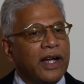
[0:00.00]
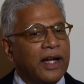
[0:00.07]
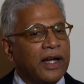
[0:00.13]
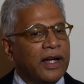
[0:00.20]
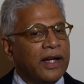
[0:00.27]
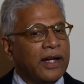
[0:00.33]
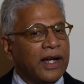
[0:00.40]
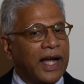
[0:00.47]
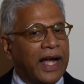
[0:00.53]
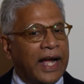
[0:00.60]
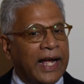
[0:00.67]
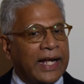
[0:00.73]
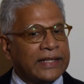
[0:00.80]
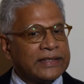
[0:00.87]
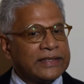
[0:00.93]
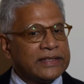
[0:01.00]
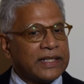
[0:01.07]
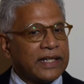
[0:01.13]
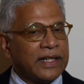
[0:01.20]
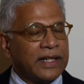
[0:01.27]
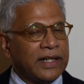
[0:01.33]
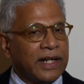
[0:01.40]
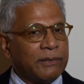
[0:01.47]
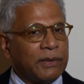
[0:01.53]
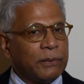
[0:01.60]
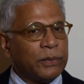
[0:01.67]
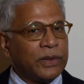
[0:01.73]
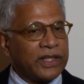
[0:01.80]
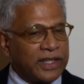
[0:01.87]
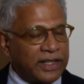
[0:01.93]
The
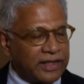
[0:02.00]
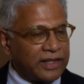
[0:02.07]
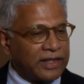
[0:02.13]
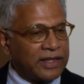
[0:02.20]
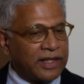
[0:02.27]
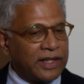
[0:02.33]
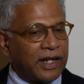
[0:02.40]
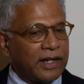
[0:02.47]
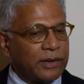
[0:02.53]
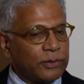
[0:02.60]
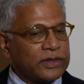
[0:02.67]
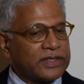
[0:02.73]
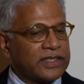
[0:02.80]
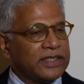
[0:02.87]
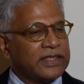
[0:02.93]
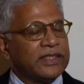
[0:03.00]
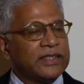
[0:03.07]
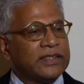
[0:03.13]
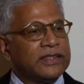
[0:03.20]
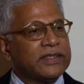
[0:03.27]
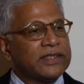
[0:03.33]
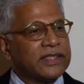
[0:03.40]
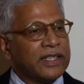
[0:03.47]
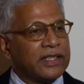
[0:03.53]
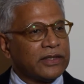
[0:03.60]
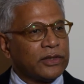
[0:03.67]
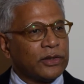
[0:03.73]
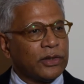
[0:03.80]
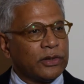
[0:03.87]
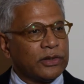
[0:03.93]
thing I was keen to get
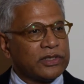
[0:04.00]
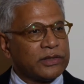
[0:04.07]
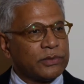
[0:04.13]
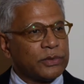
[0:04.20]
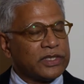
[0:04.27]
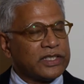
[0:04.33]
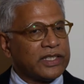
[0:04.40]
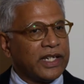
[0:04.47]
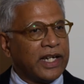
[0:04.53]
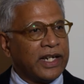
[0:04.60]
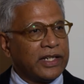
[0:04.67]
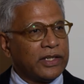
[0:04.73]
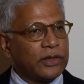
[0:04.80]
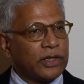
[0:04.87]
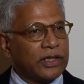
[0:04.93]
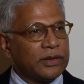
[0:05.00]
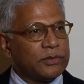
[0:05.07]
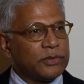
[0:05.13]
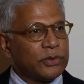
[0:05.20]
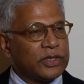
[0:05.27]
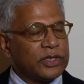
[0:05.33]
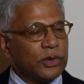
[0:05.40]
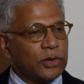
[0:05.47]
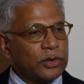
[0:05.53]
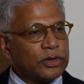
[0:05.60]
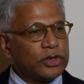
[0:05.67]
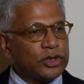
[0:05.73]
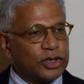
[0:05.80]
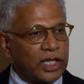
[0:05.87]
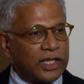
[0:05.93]
across was that hate crimes were
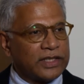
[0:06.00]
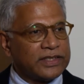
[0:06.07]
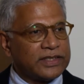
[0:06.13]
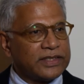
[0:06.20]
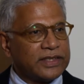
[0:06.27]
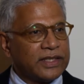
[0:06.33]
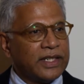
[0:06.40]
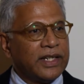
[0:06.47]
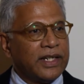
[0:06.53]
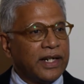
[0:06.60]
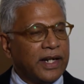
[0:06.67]
not just